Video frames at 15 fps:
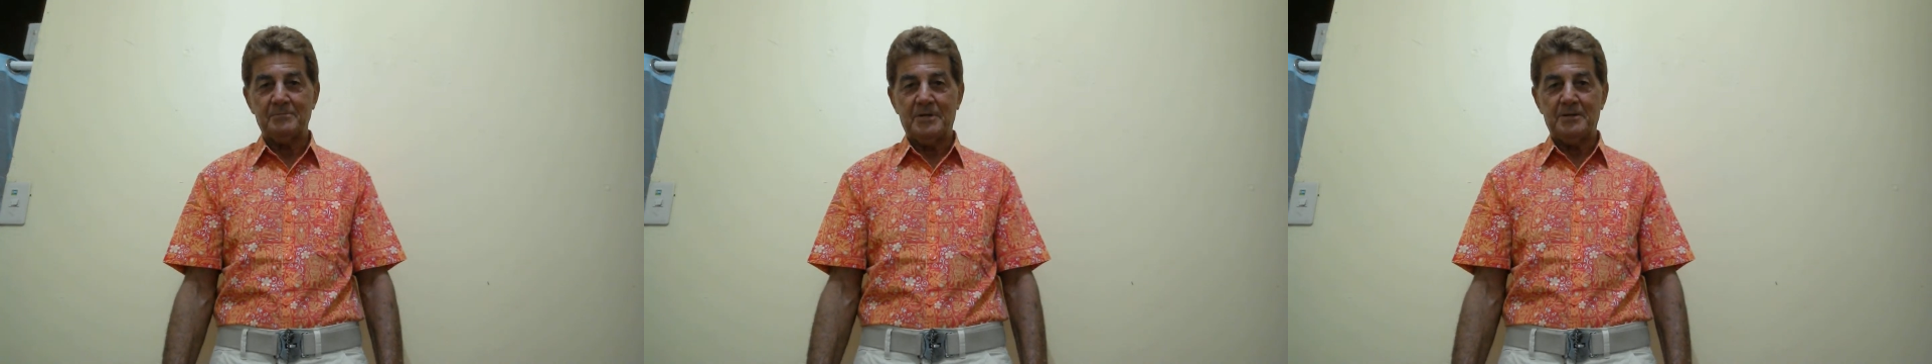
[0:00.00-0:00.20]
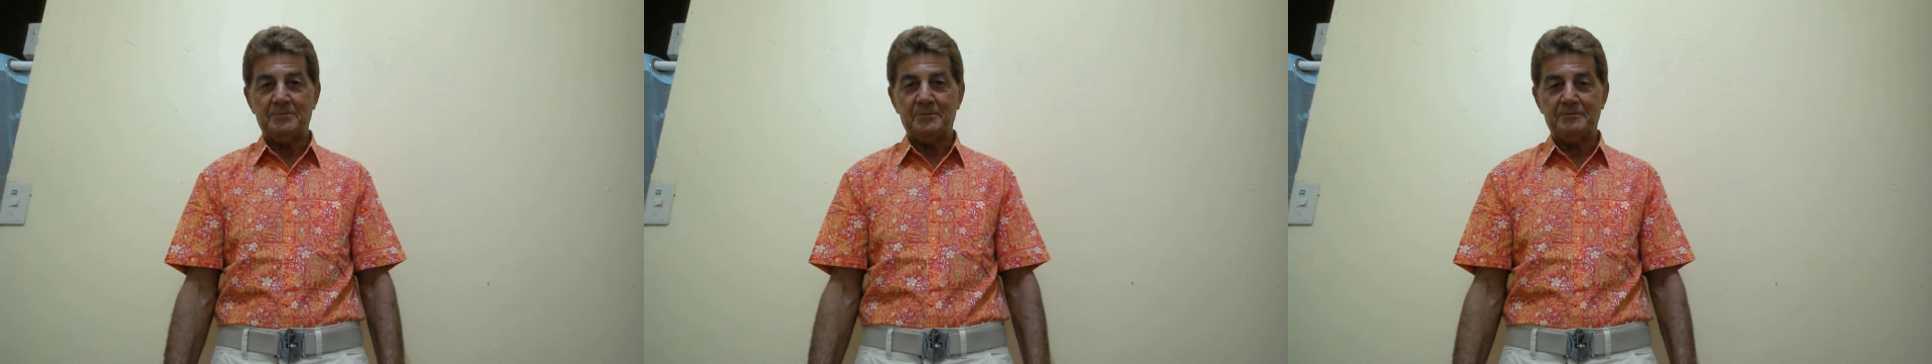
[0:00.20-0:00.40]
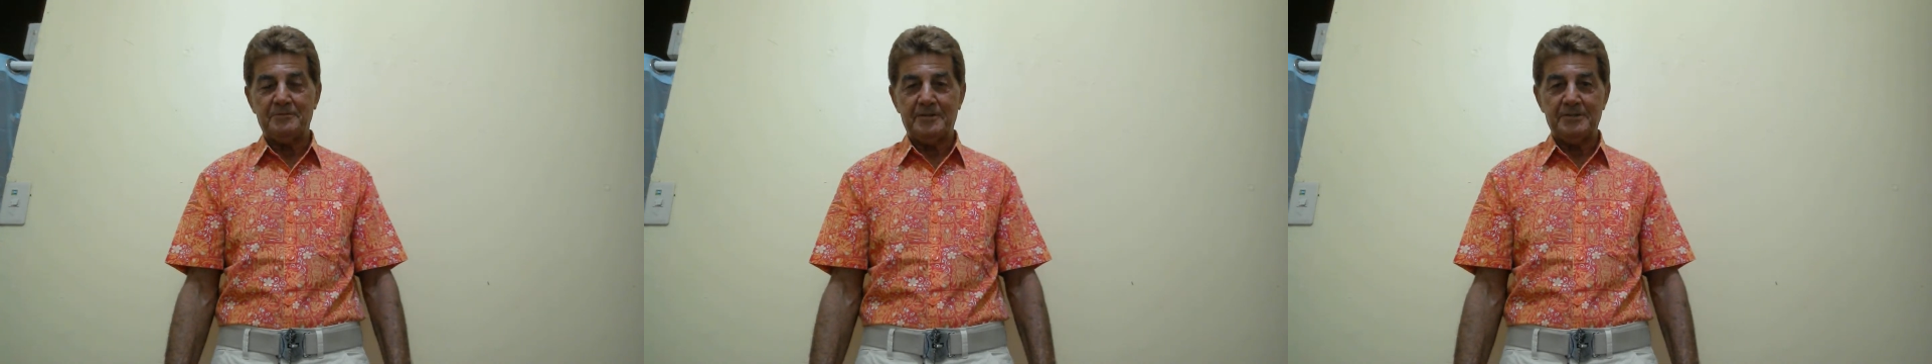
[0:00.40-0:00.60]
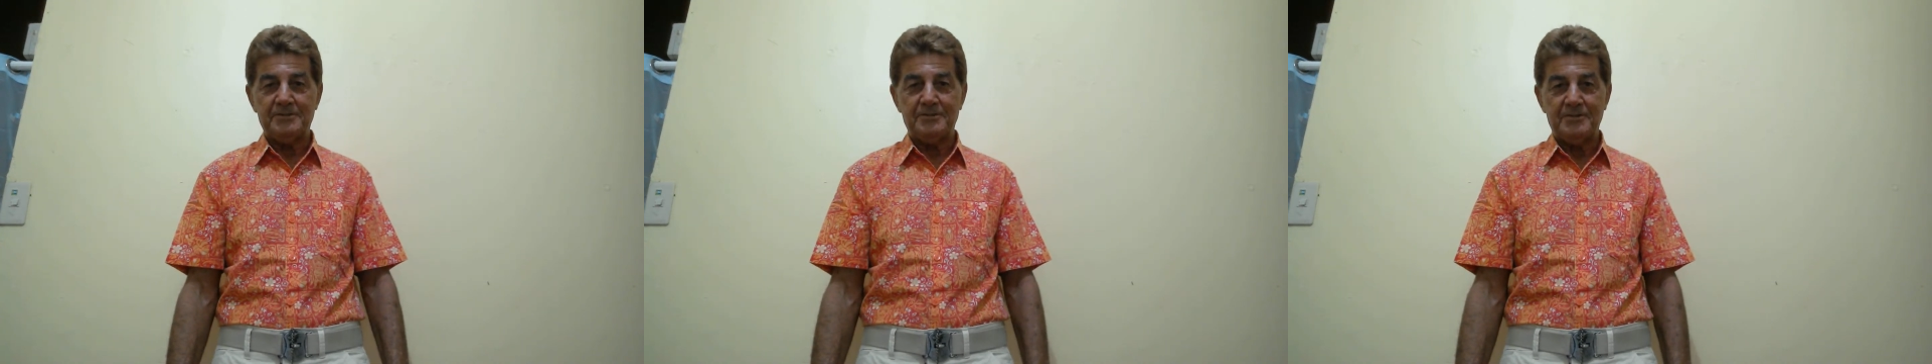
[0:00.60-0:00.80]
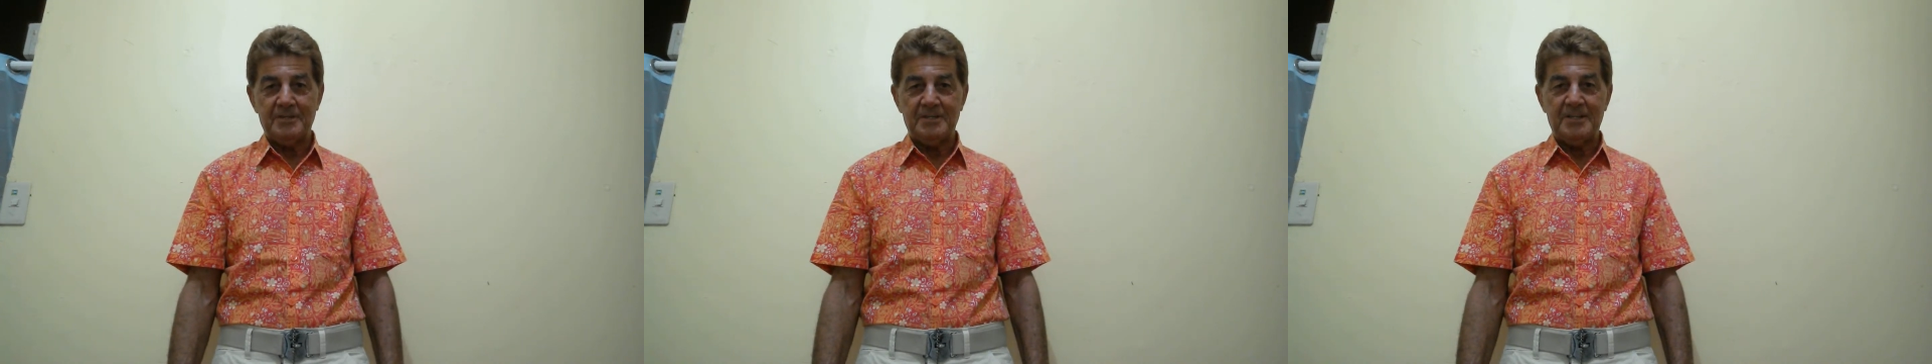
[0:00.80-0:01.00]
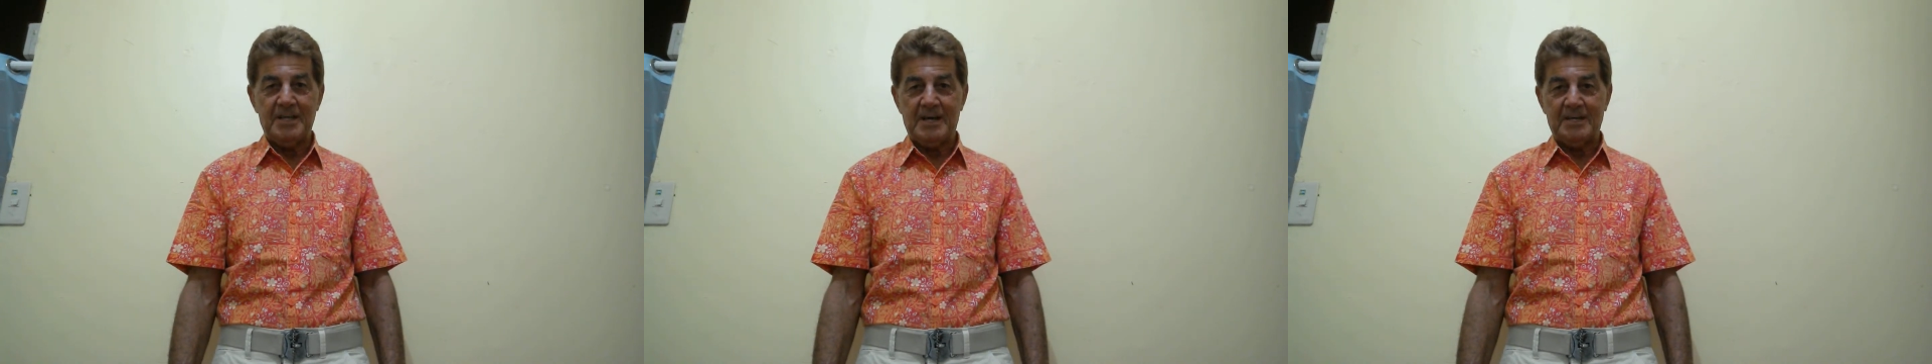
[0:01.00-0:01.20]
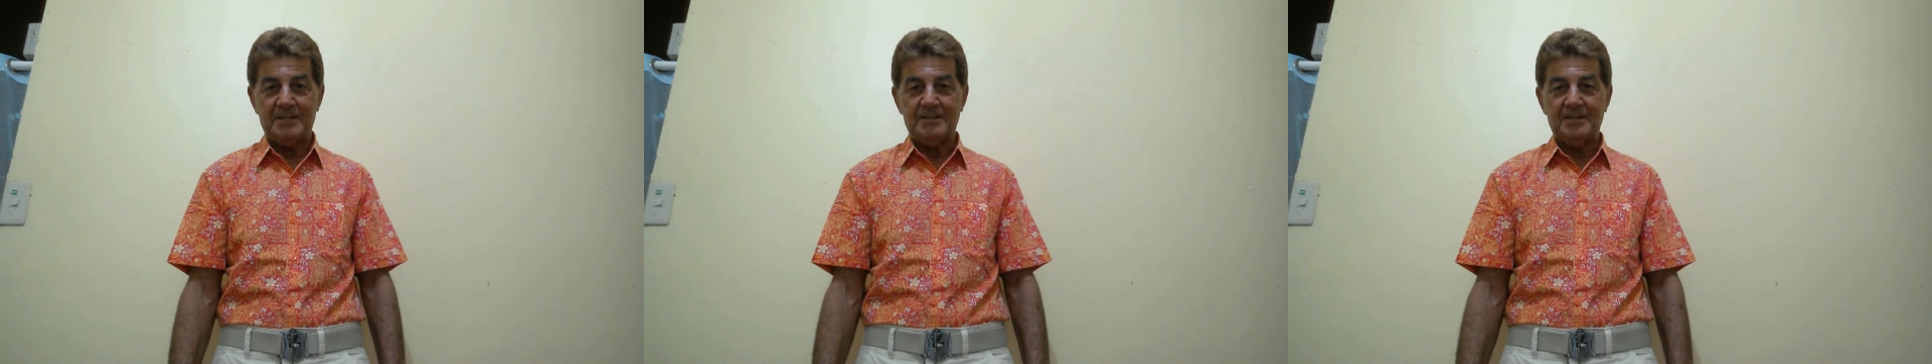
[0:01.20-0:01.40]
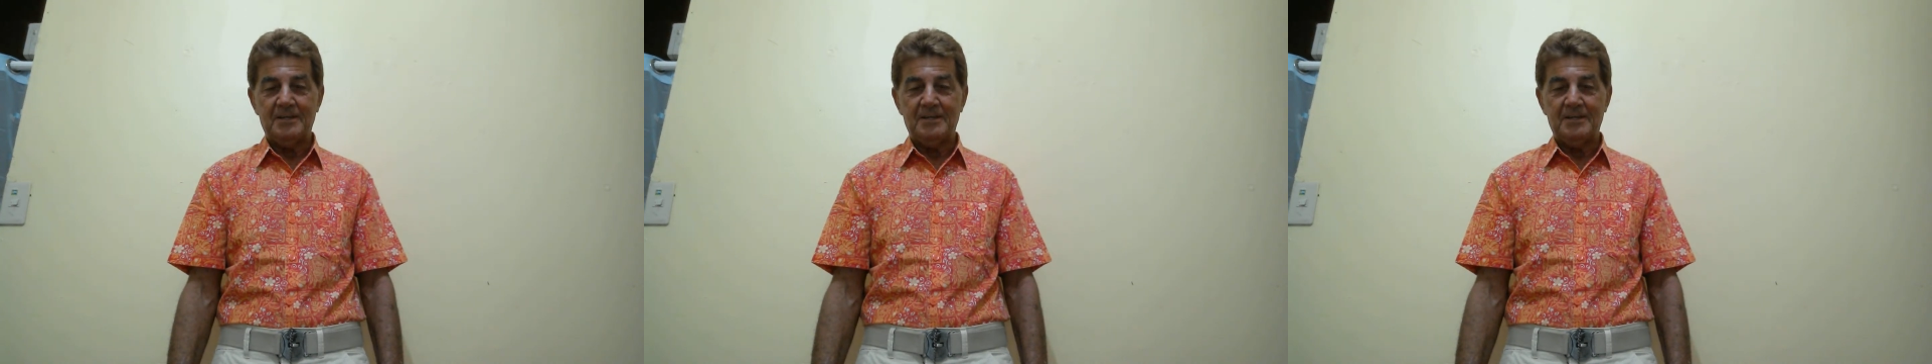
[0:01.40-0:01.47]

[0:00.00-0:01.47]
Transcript: my professor did not